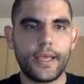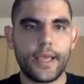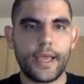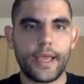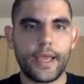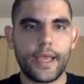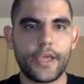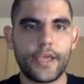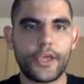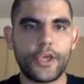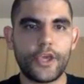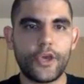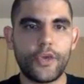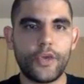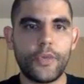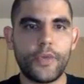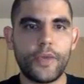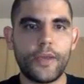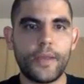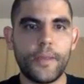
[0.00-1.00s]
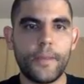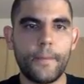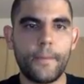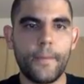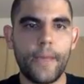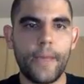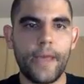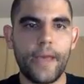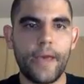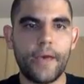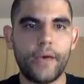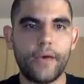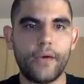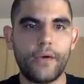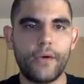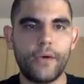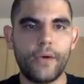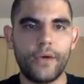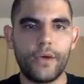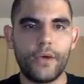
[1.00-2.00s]
a human
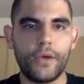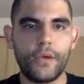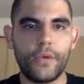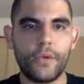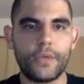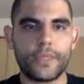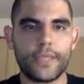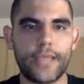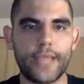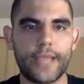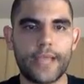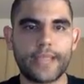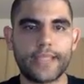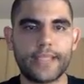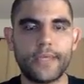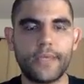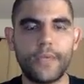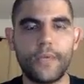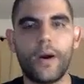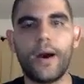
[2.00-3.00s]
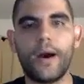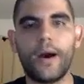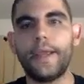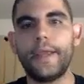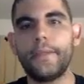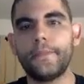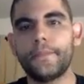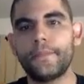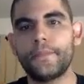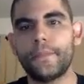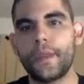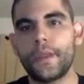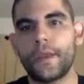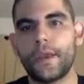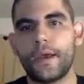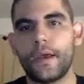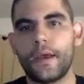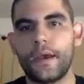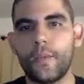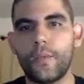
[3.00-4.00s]
male who is X and Y.
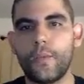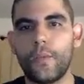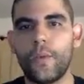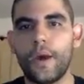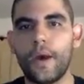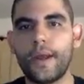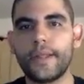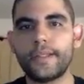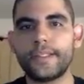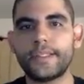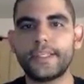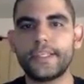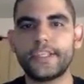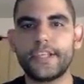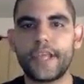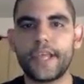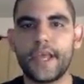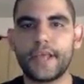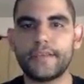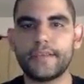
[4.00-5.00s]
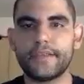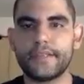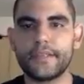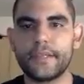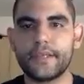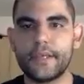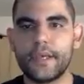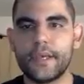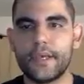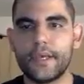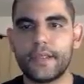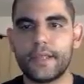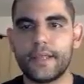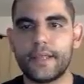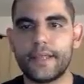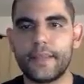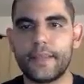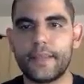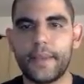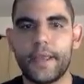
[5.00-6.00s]
What is the chance
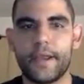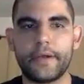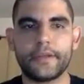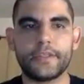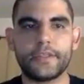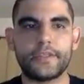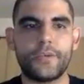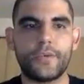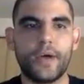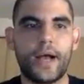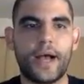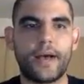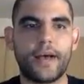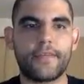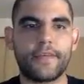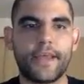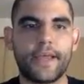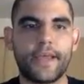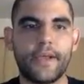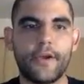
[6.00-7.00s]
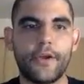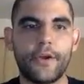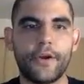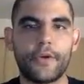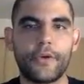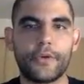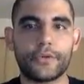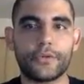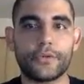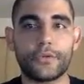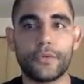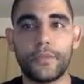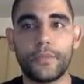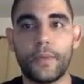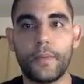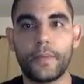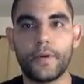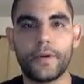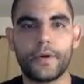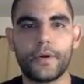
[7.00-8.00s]
that the parents will have a girl? So
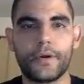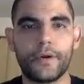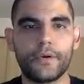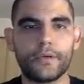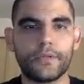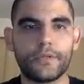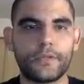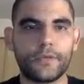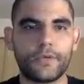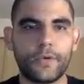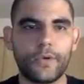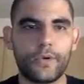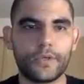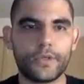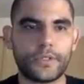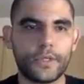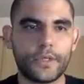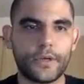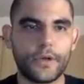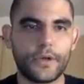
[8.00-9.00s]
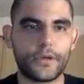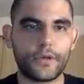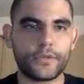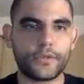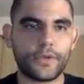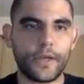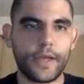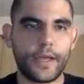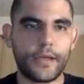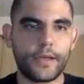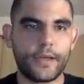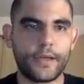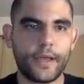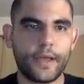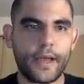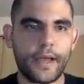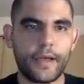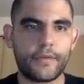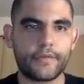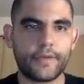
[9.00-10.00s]
remember, girls, of course, the girl's going to
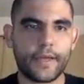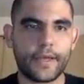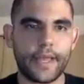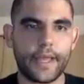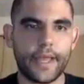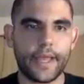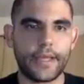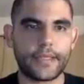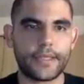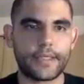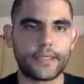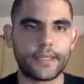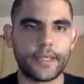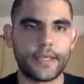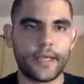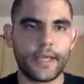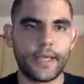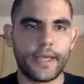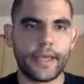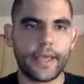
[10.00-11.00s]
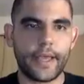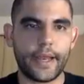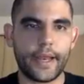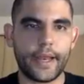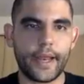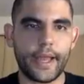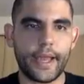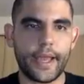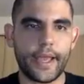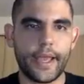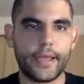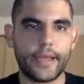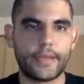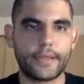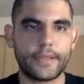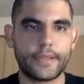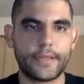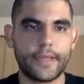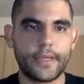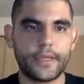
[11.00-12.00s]
have an X and an
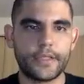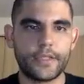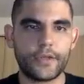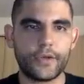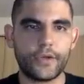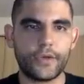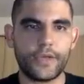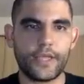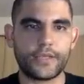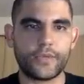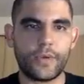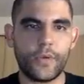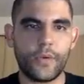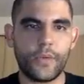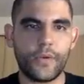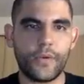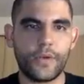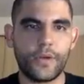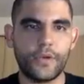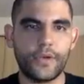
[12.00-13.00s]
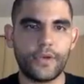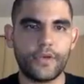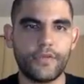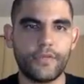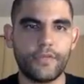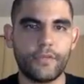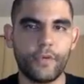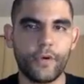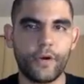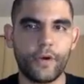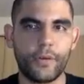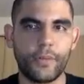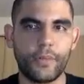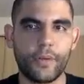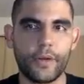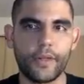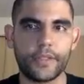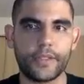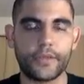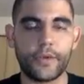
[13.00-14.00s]
X, so that's what we're looking for in a
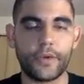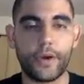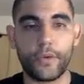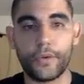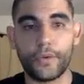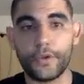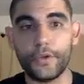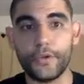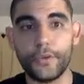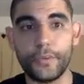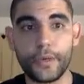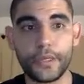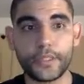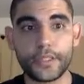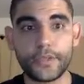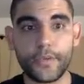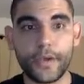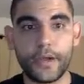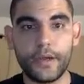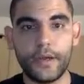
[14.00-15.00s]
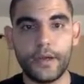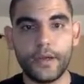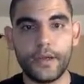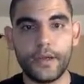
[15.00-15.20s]
Punnett square. When you do a Punnett square,